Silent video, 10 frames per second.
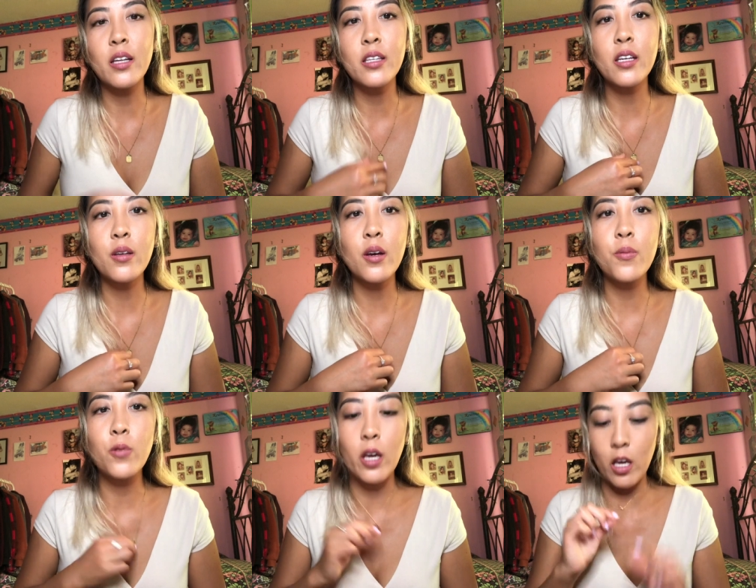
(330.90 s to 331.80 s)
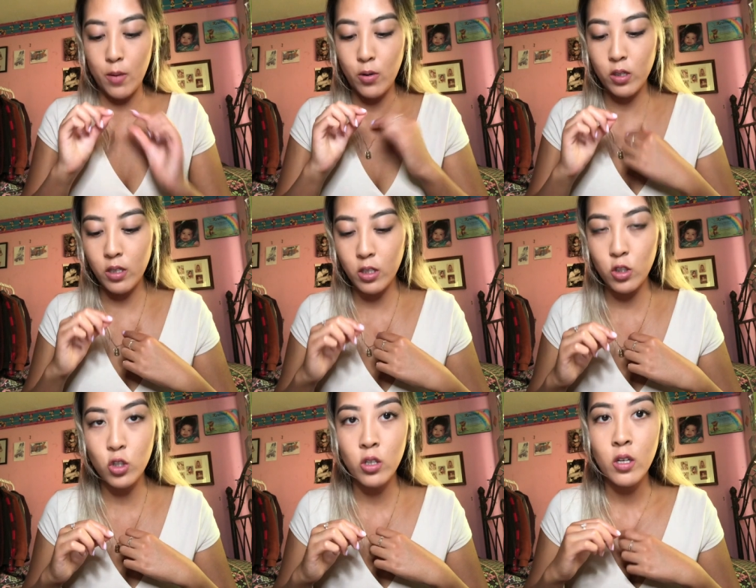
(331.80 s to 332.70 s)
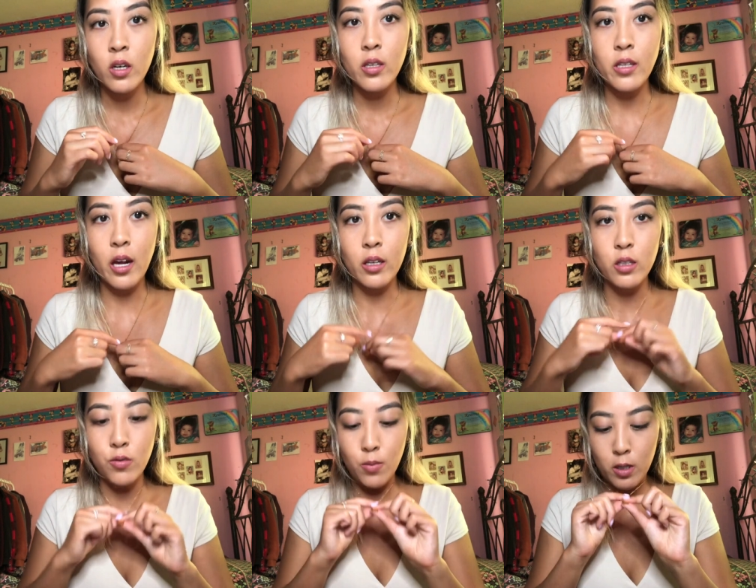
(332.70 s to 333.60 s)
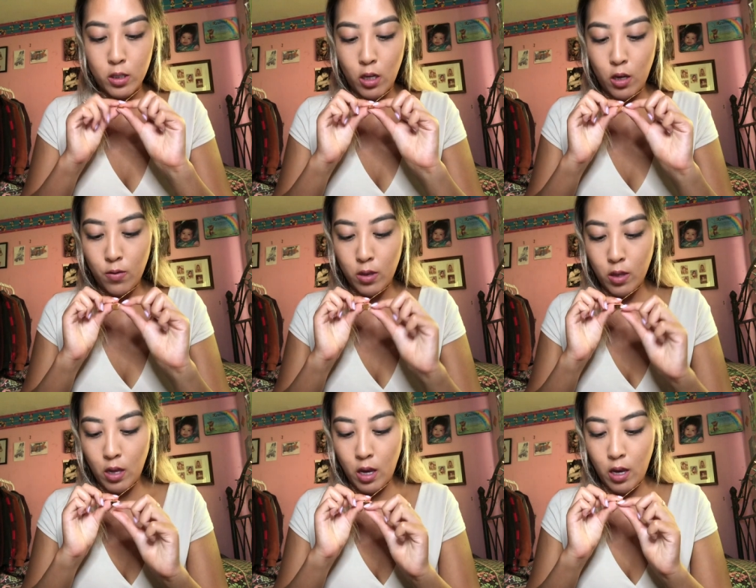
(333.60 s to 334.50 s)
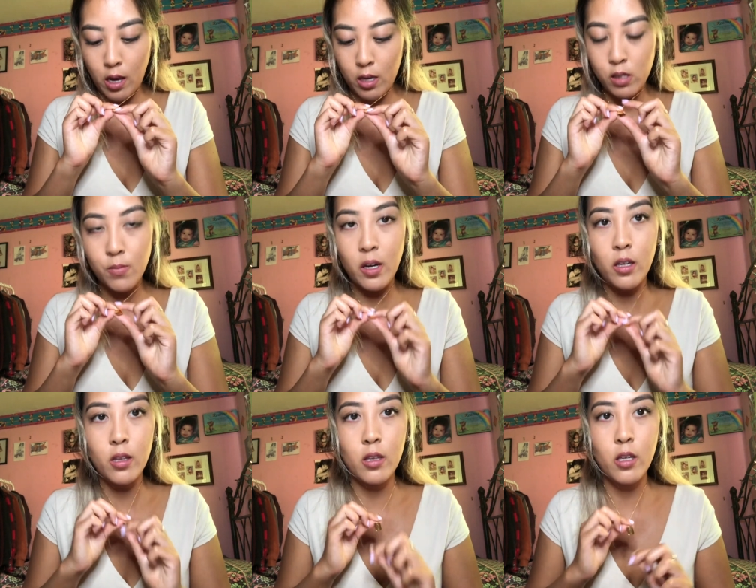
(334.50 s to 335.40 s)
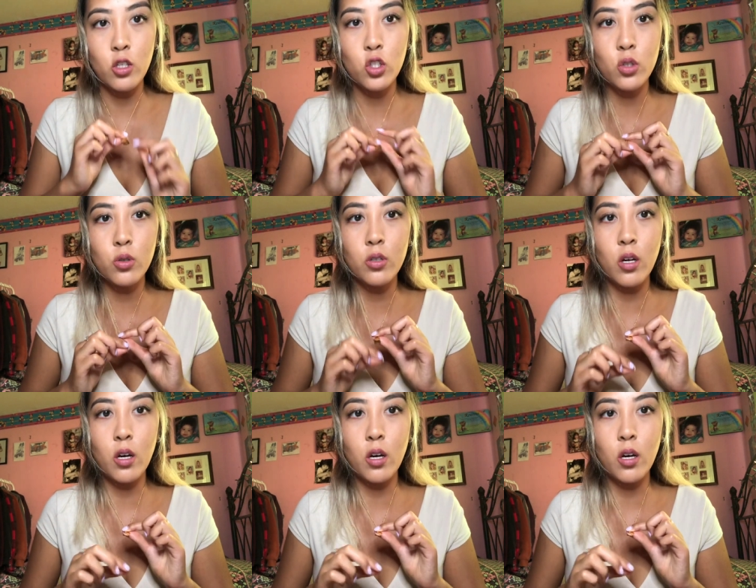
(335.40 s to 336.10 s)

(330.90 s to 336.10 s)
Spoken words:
did get a personalized necklace for myself that has my initials